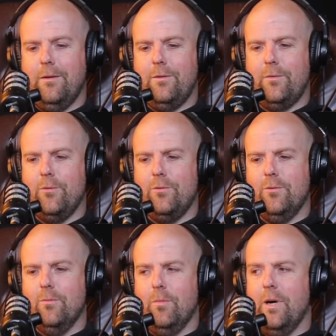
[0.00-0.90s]

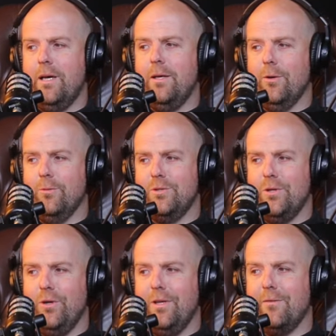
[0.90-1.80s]
through my own
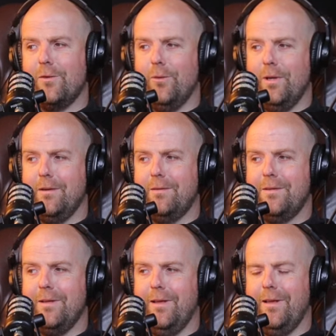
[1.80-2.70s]
journey of going
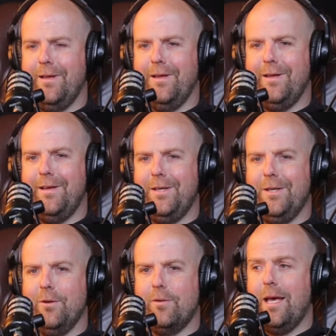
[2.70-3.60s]
to,
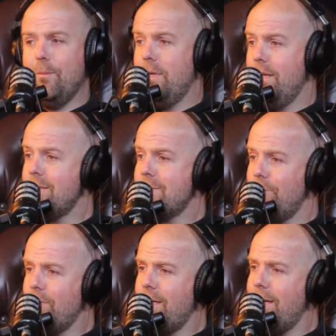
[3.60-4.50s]
you know, get my nut
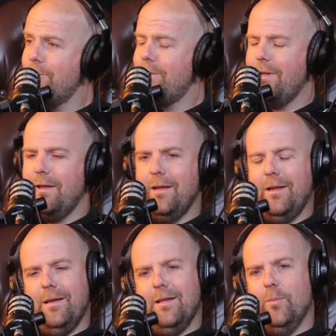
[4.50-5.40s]
sorted out,
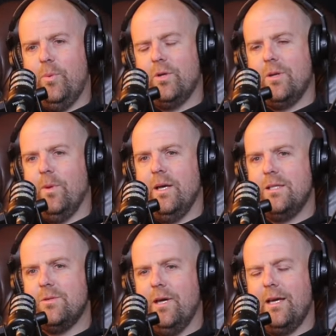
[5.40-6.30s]
the bottom line
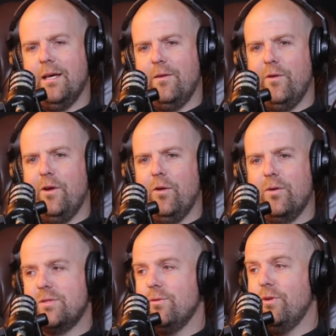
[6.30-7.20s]
to it, and cut a very
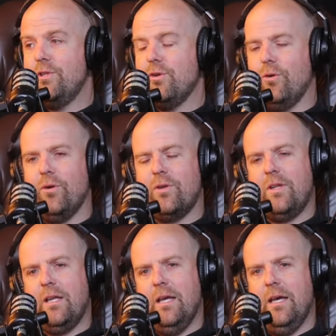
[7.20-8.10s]
long story
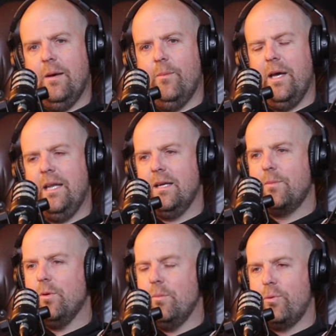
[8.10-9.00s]
short, um, ended
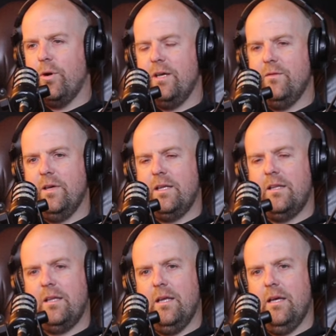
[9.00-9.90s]
up going
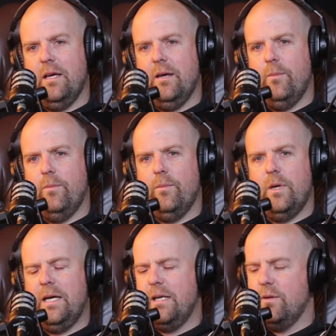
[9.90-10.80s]
private, um,
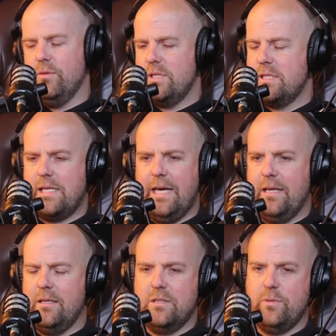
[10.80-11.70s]
had loads of
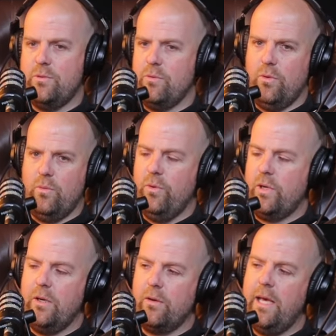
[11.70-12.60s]
scans which were all
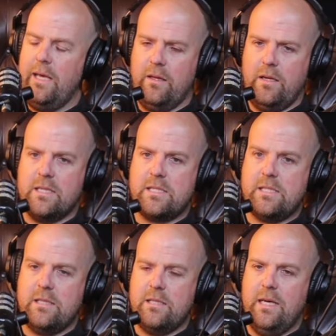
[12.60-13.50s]
working okay. And the
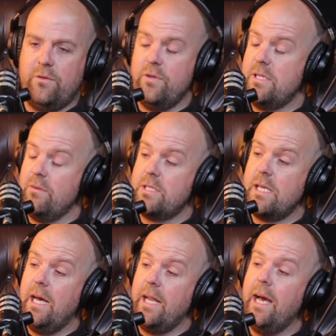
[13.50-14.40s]
last ultrasound
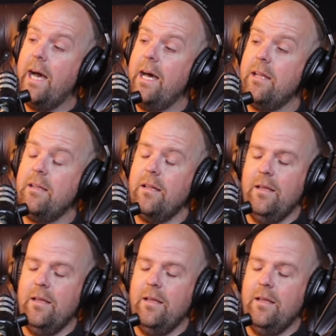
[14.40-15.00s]
scan I had,